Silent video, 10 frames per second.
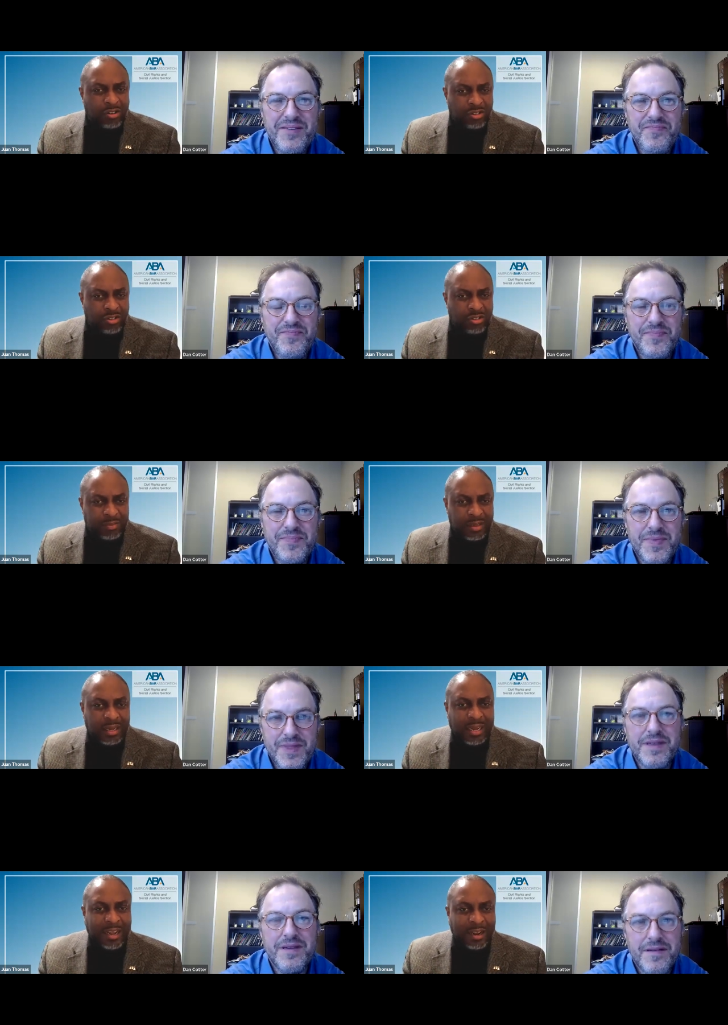Speaker 1: partisan
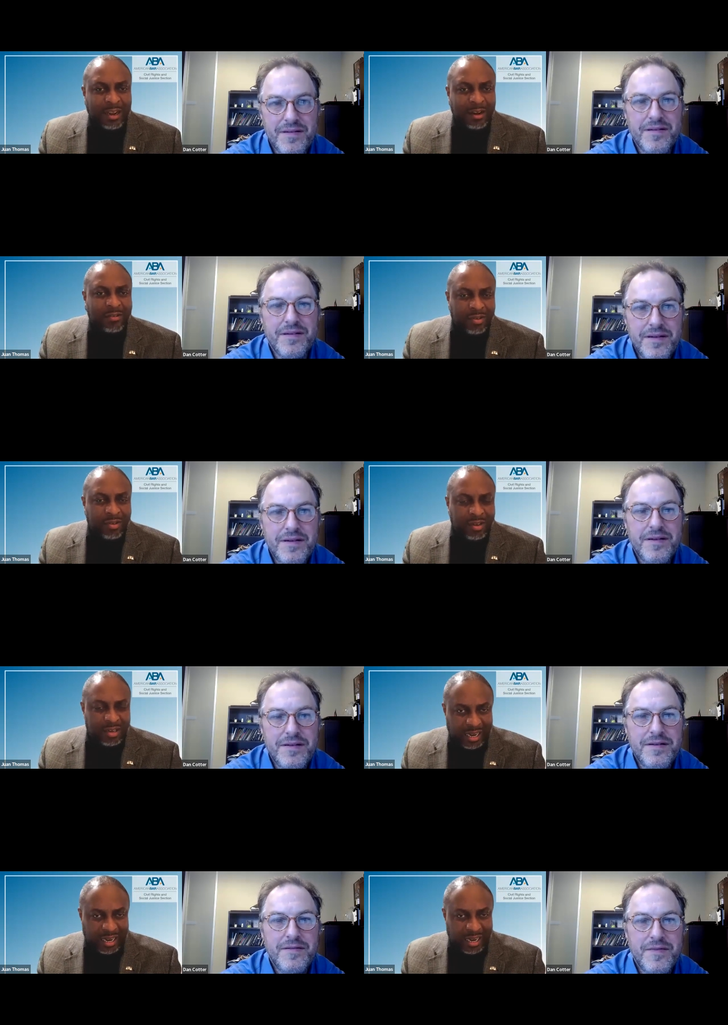it, it,
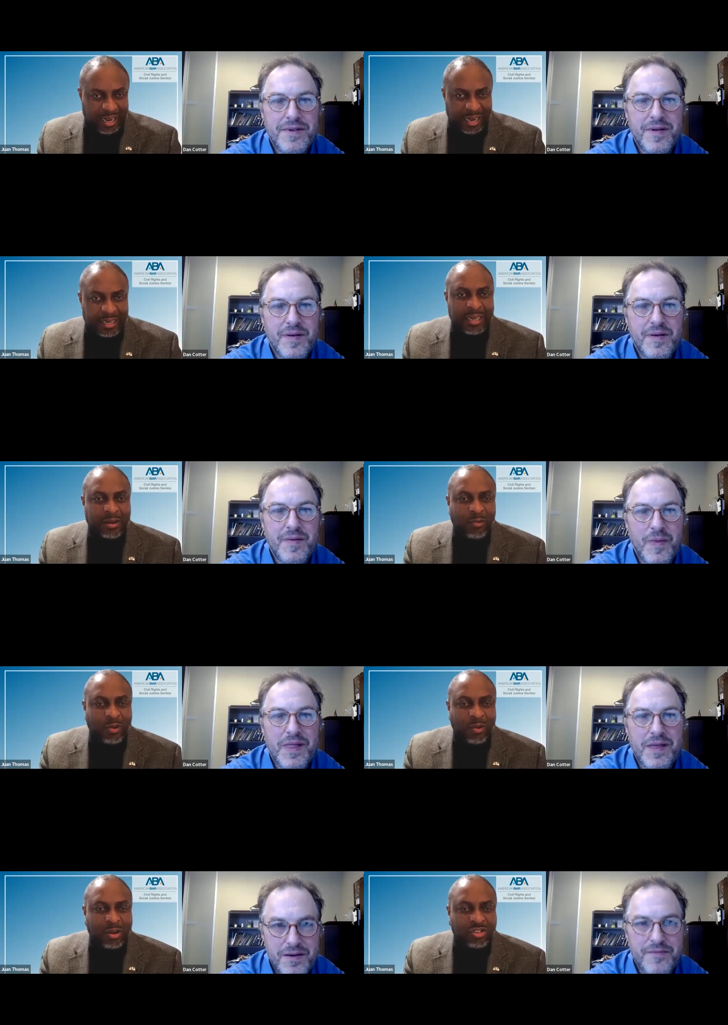today.
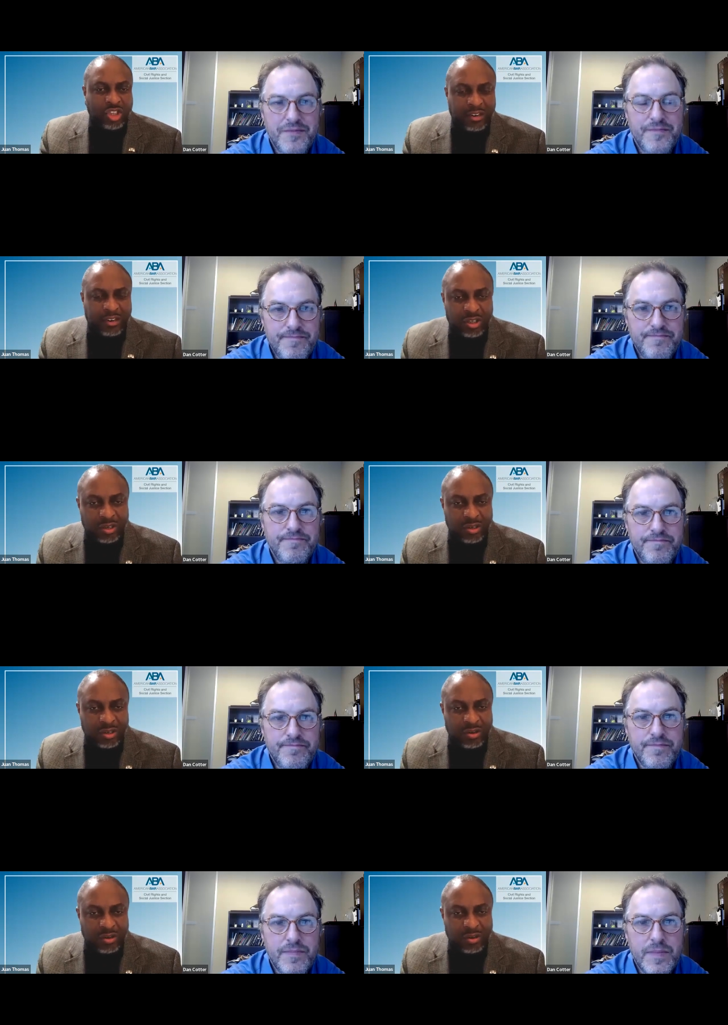What's
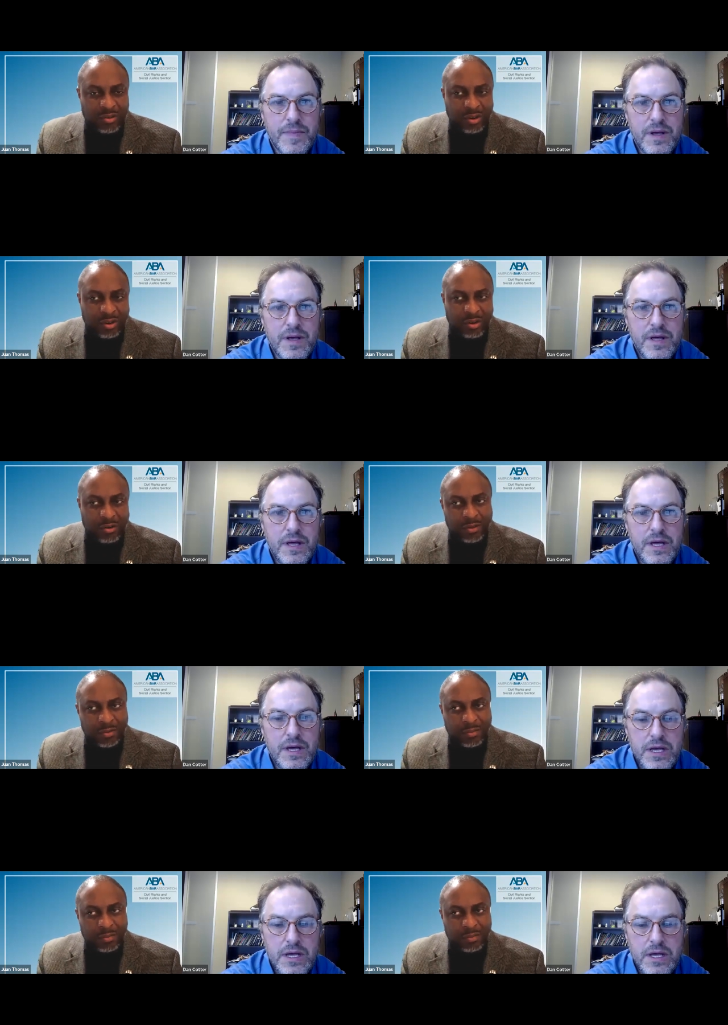changed in, in,
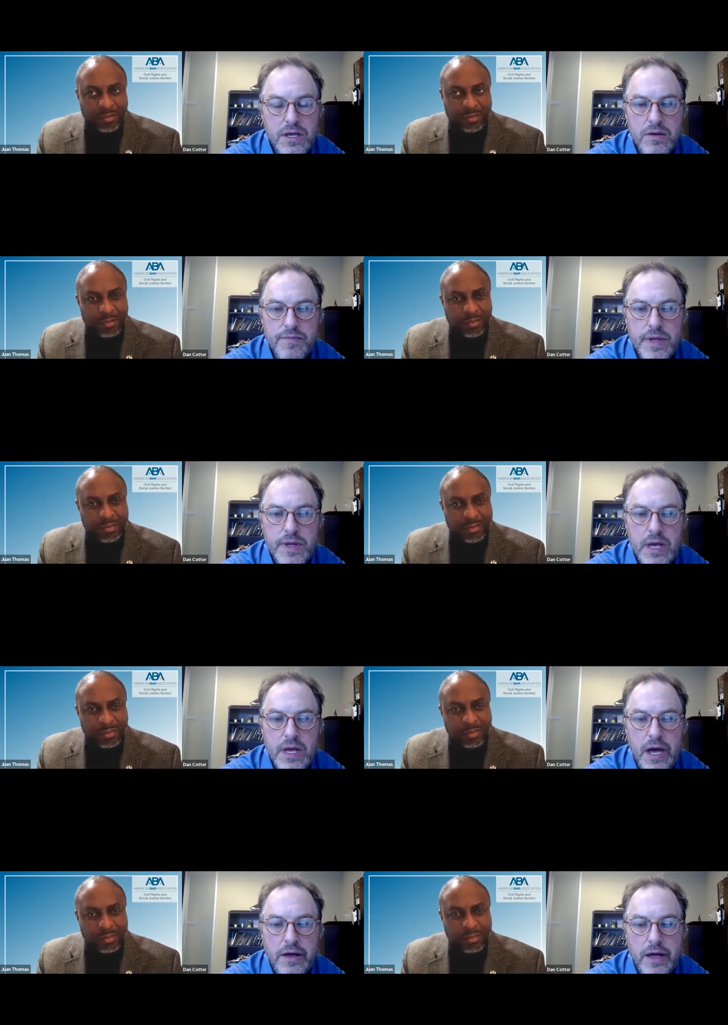in your view?
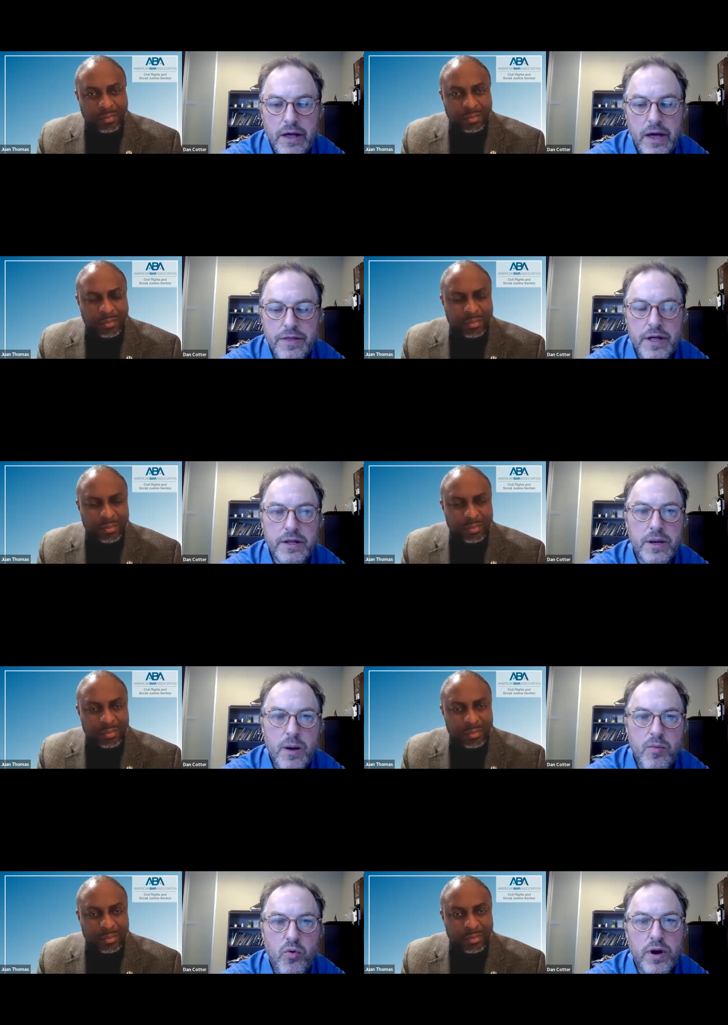
Speaker 2: I, I think the
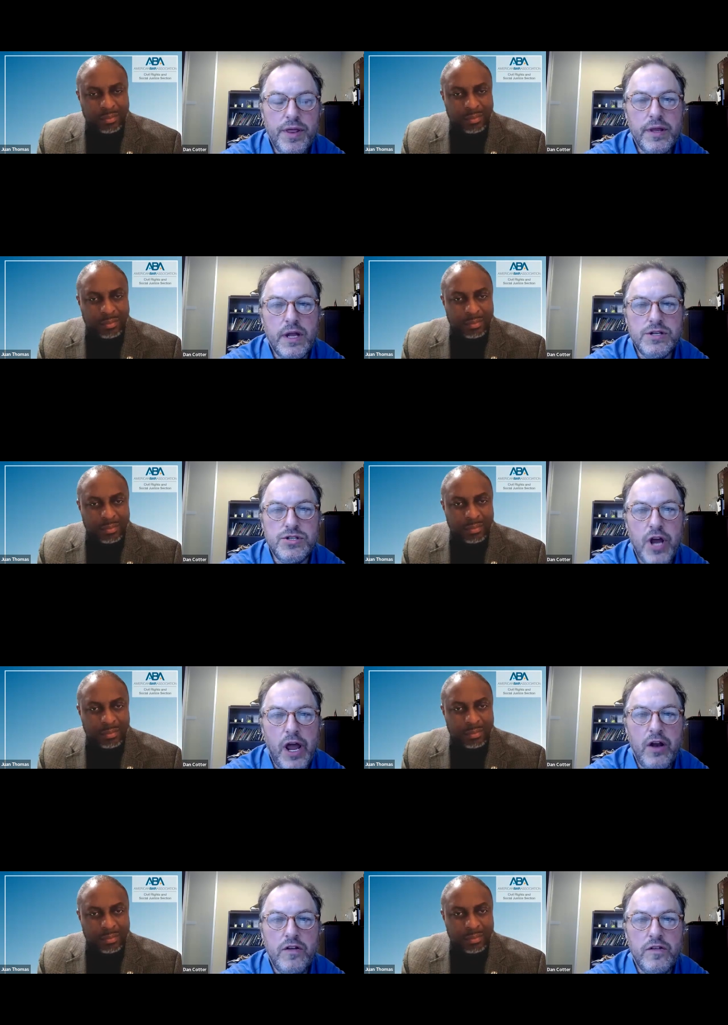number one thing that's
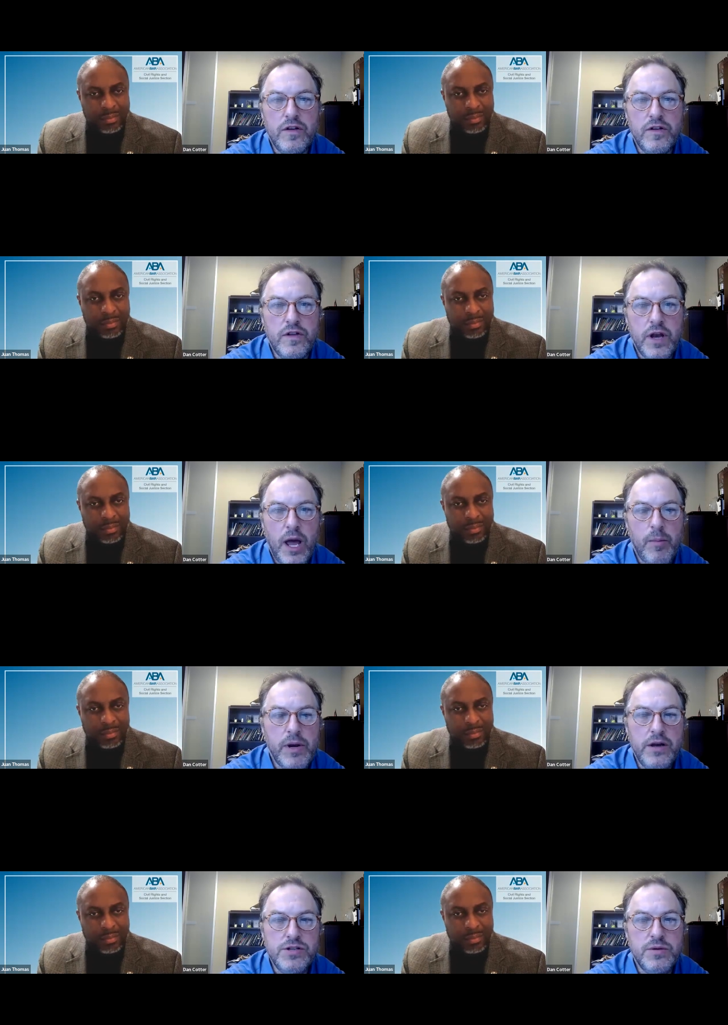changed is the
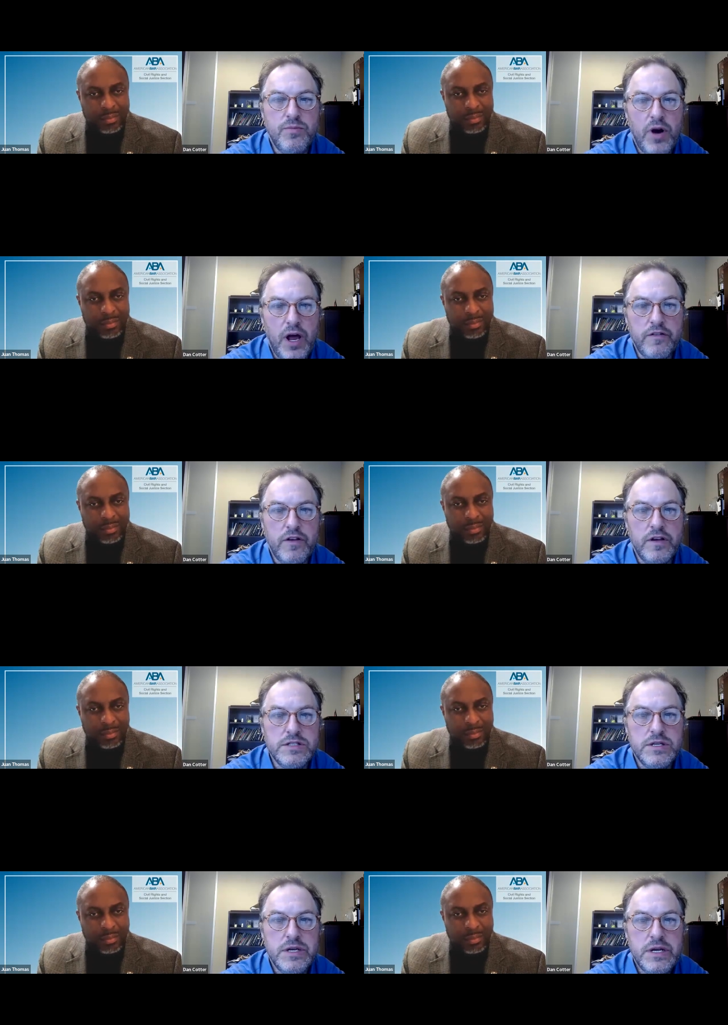nomination
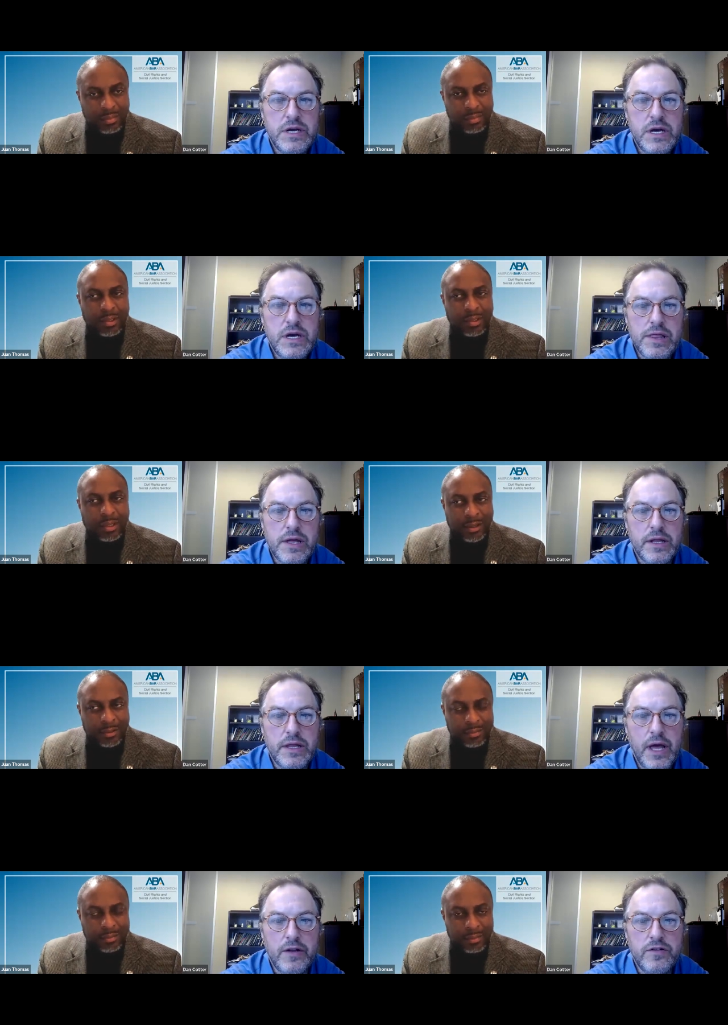process. I think
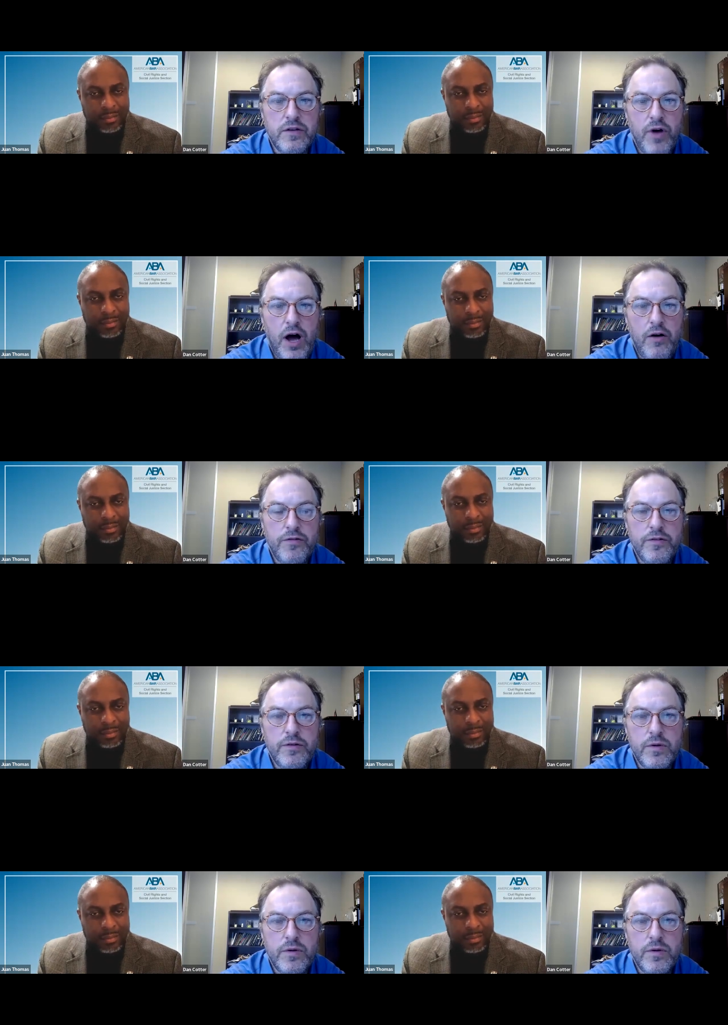okay. that's evolved.